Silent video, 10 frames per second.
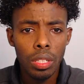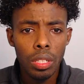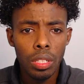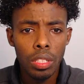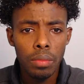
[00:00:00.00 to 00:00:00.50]

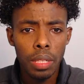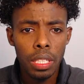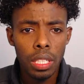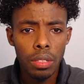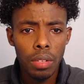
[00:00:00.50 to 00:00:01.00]

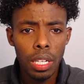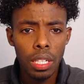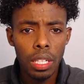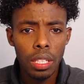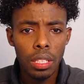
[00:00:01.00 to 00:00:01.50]
Especially right
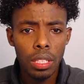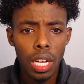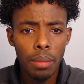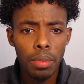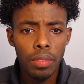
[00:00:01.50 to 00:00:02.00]
on top
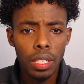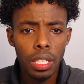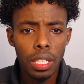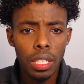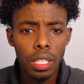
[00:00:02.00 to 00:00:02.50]
of it,
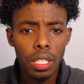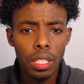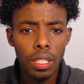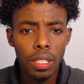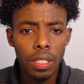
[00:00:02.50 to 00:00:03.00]
yeah.
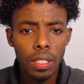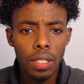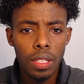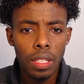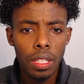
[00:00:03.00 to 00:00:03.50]

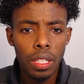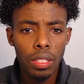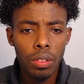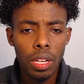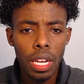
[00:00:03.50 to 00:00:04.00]
Let's
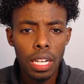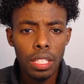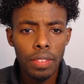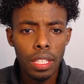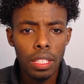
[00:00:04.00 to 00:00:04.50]
go ahead and
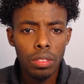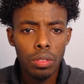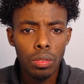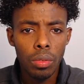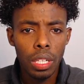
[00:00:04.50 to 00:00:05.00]
activate this real
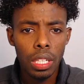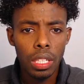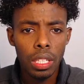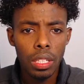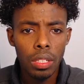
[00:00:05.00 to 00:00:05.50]
quick.
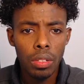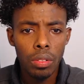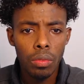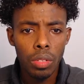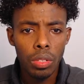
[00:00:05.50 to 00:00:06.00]

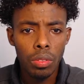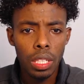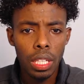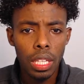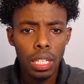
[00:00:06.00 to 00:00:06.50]
We do
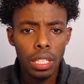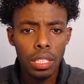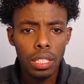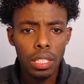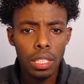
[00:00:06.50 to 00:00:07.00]
need
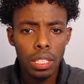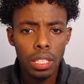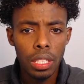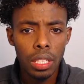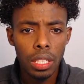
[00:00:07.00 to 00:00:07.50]
this.
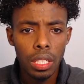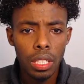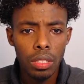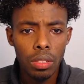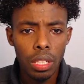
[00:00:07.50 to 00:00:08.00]

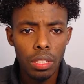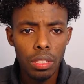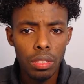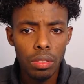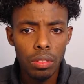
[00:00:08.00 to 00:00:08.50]
So let's
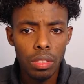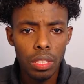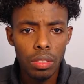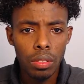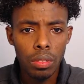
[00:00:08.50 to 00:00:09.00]
just use
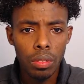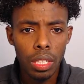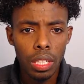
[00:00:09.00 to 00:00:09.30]
this real quick.